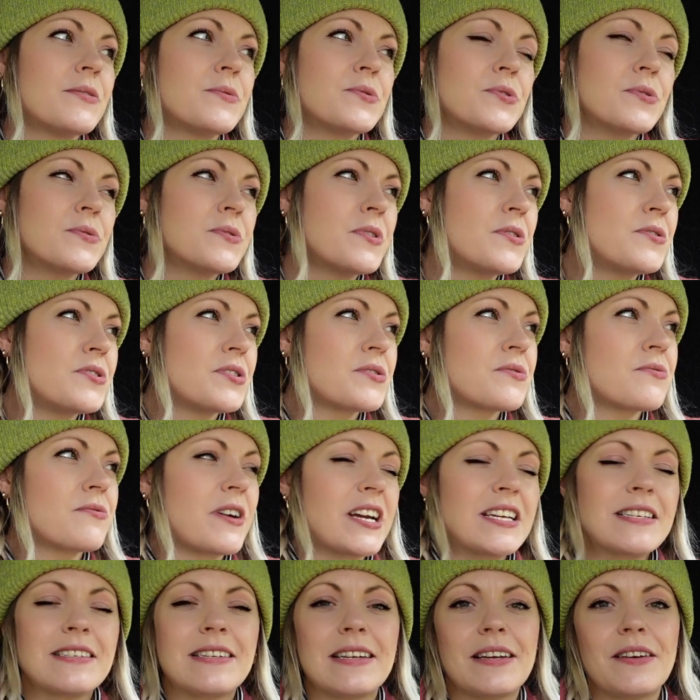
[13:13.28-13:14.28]
I was also just
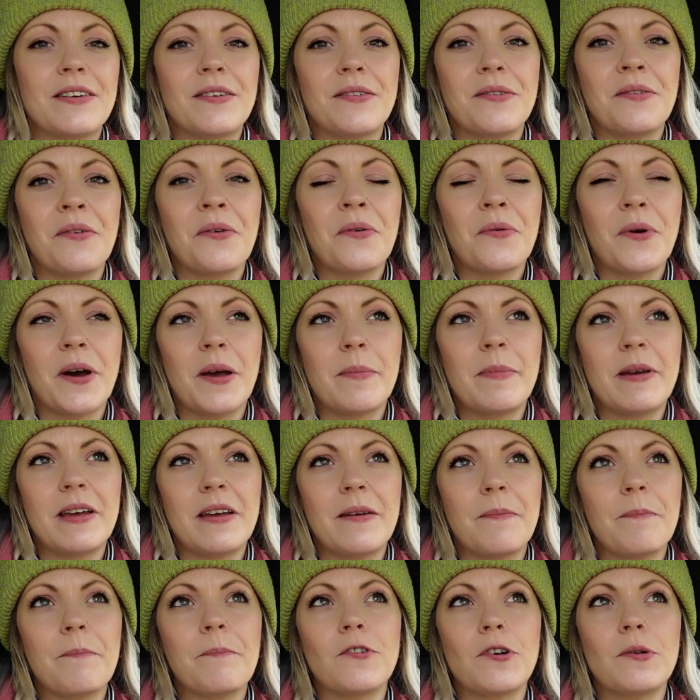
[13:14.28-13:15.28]
resting quite a
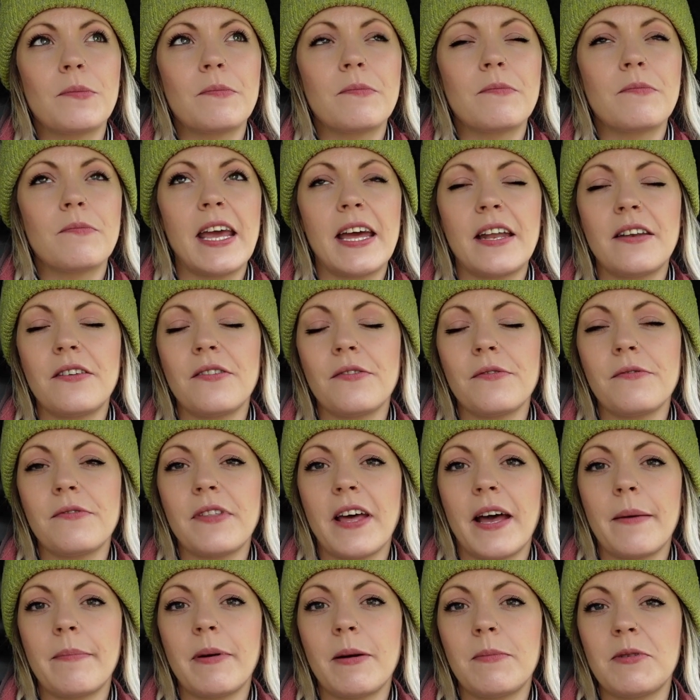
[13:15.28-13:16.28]
bit from the end of
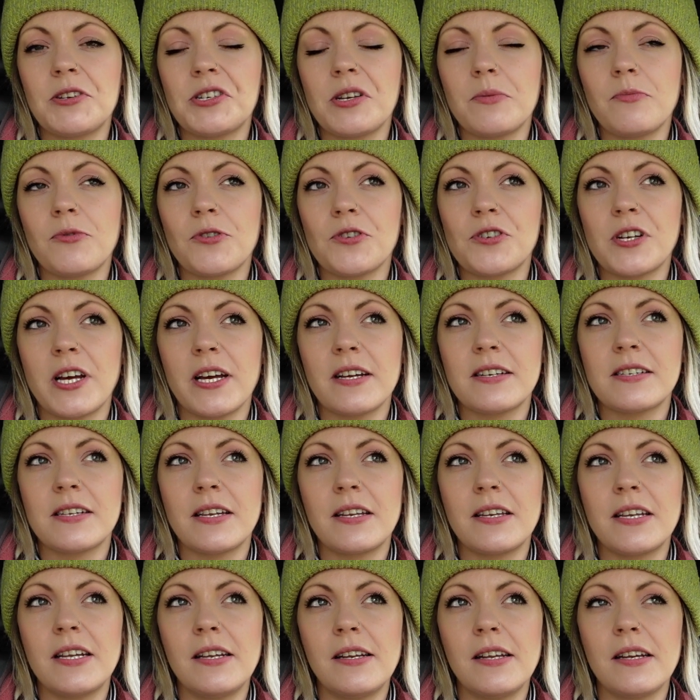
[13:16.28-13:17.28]
that publishing project
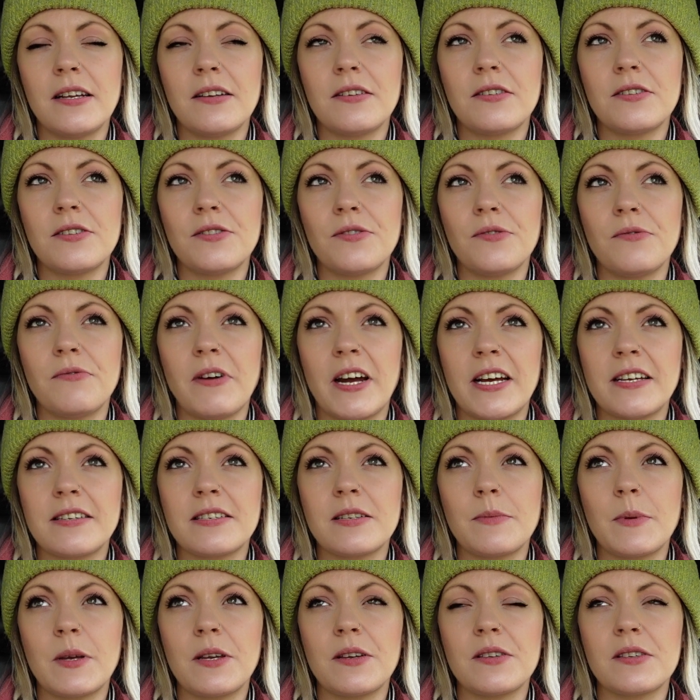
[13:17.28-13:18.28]
and needing to
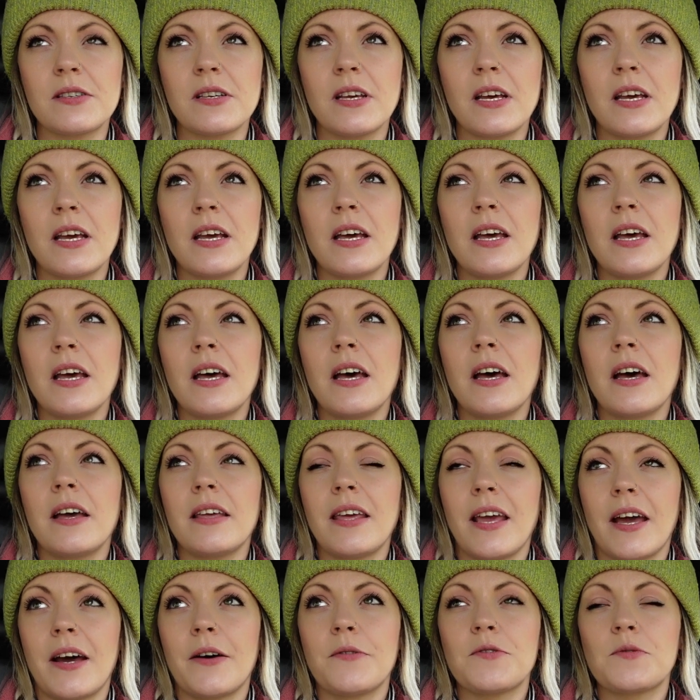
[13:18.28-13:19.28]
rest because,
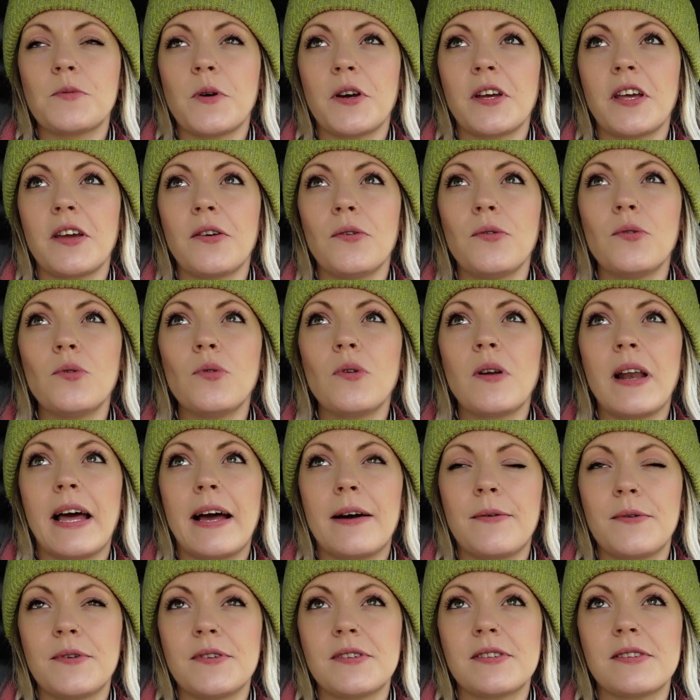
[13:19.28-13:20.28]
yeah, I was working all
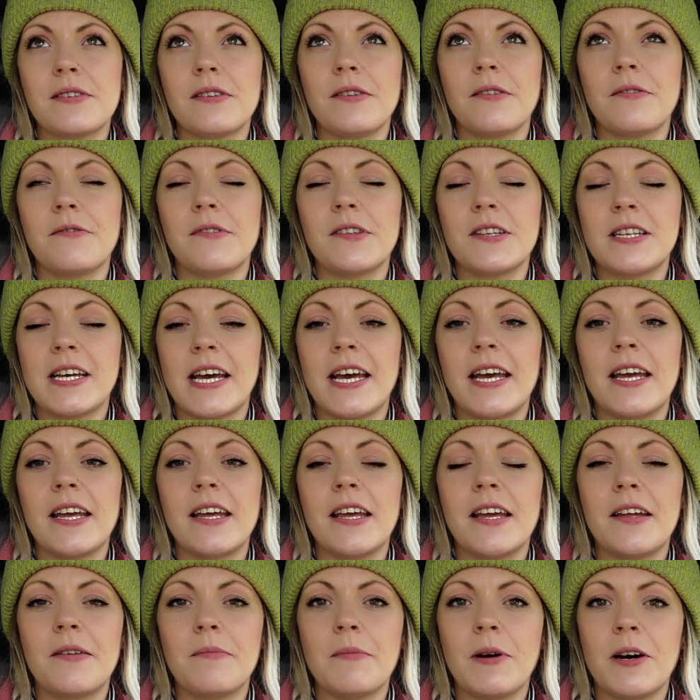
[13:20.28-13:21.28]
hours of the day
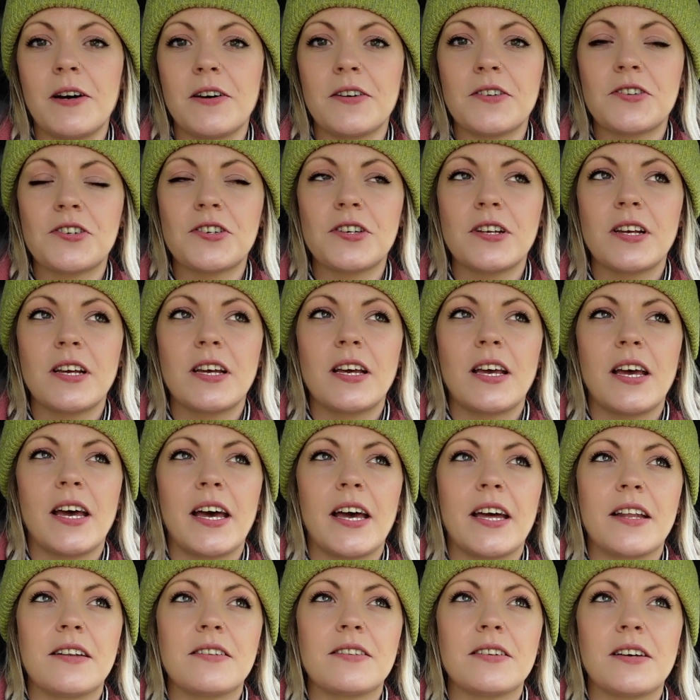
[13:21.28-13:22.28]
in March
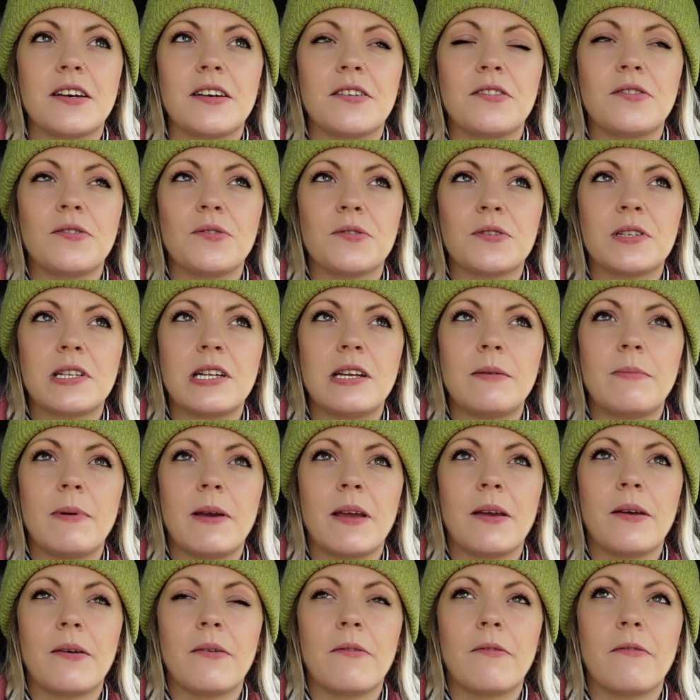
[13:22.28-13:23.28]
and not
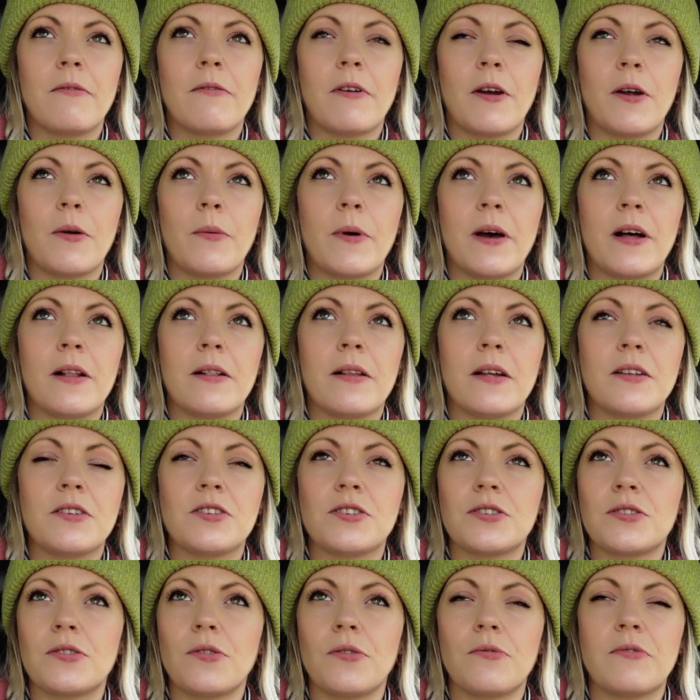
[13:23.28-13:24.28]
sleeping very well and
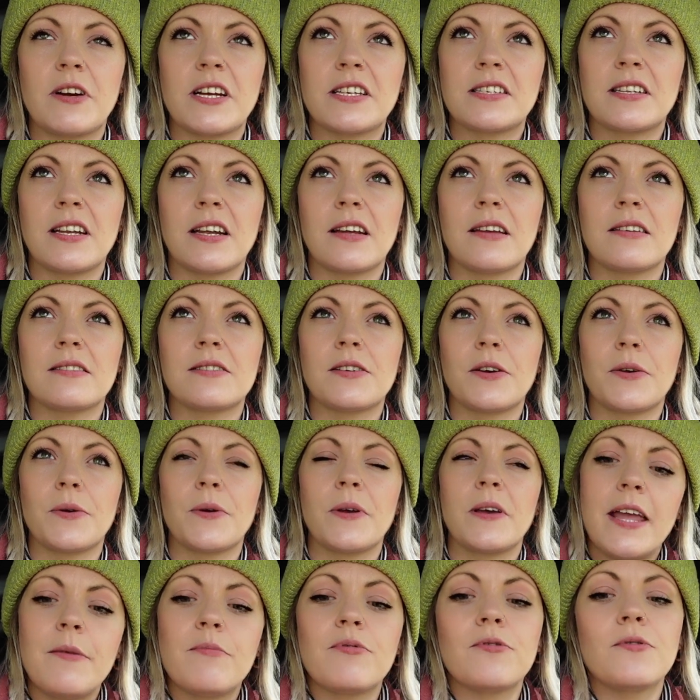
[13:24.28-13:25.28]
just not resting. So
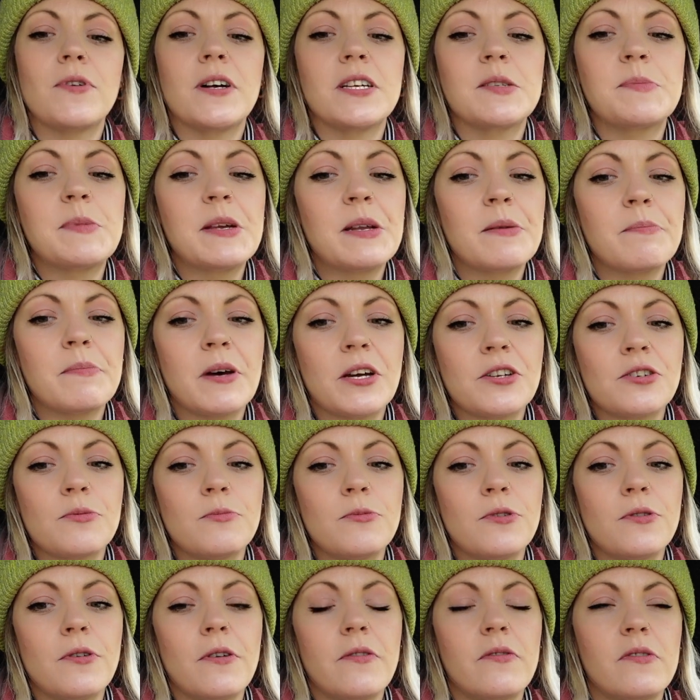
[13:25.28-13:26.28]
April has been much
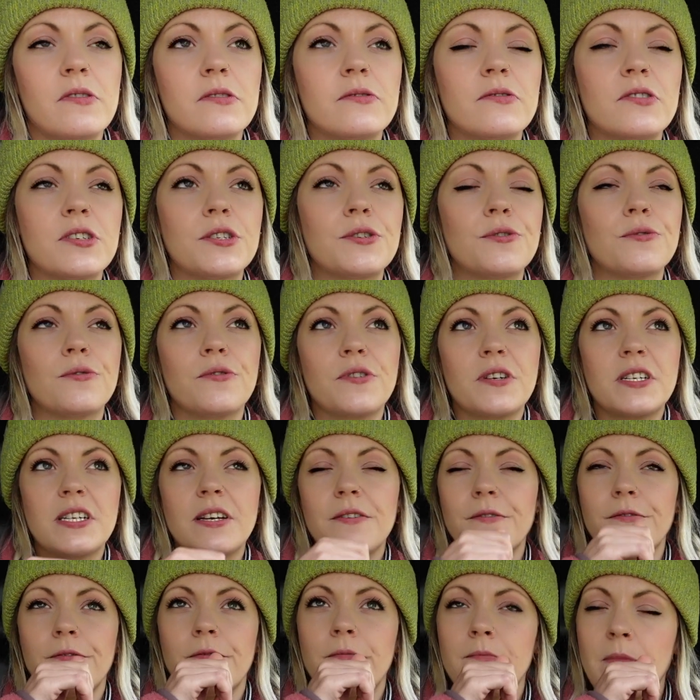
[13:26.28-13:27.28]
more of a
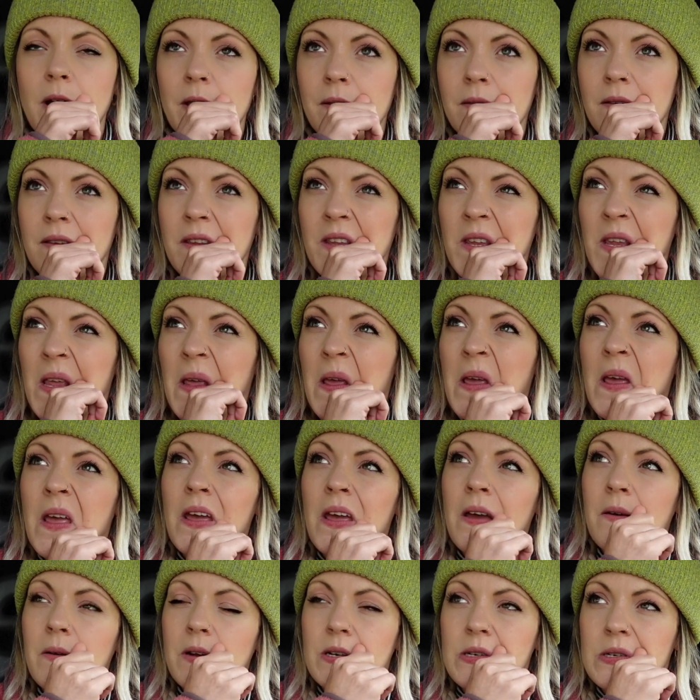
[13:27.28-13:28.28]
restorative month,
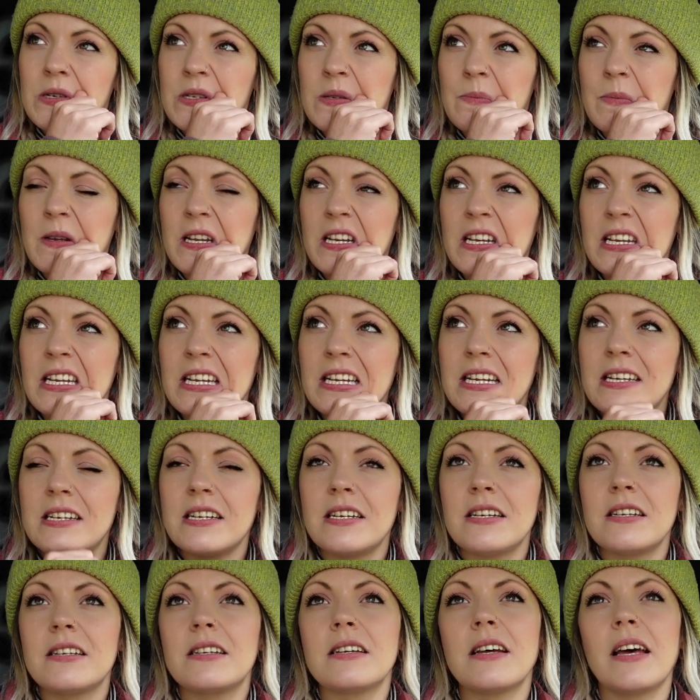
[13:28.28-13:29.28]
which has been
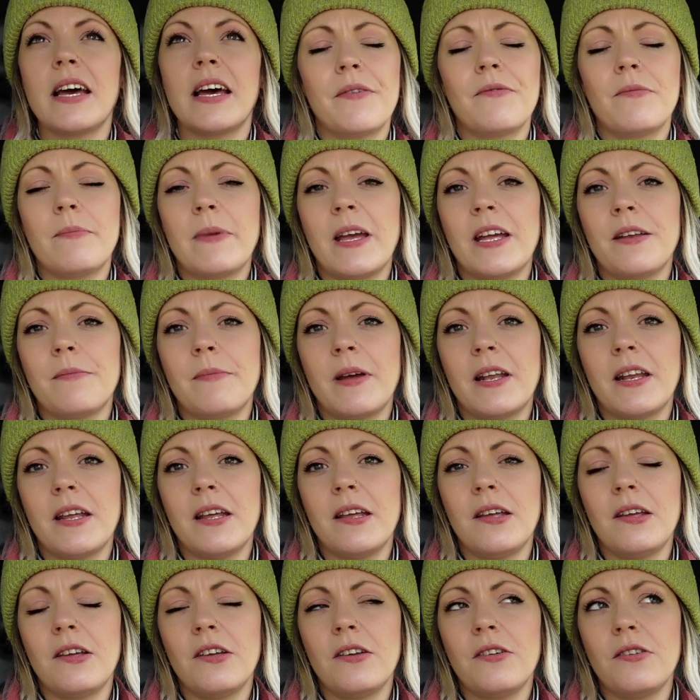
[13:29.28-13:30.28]
needed. I haven't made
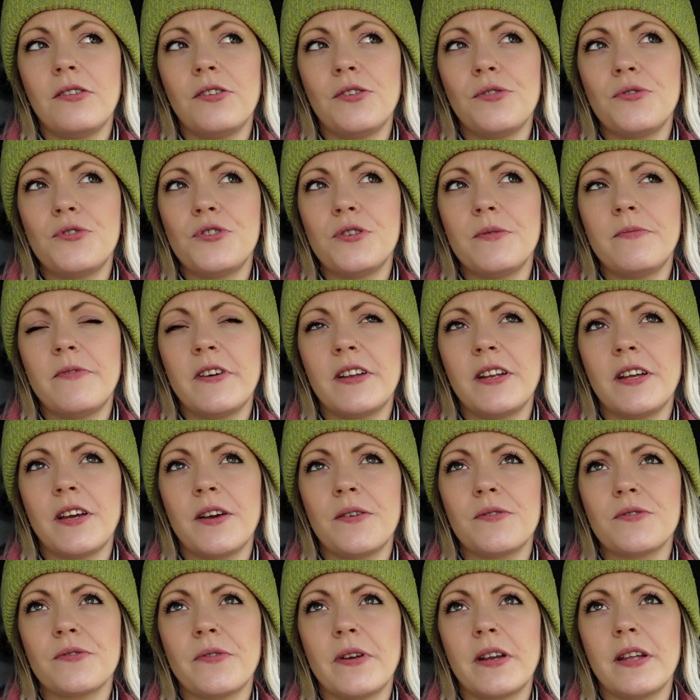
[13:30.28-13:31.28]
many YouTube
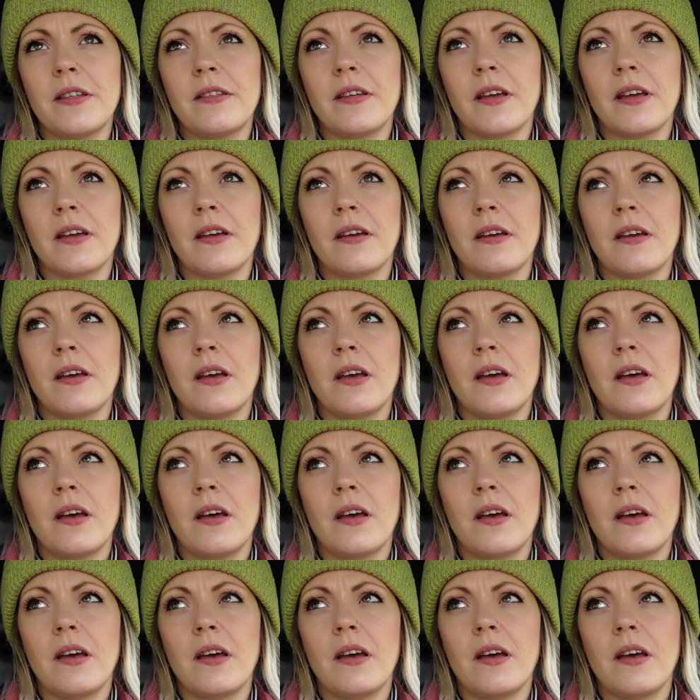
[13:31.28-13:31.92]
videos or anything.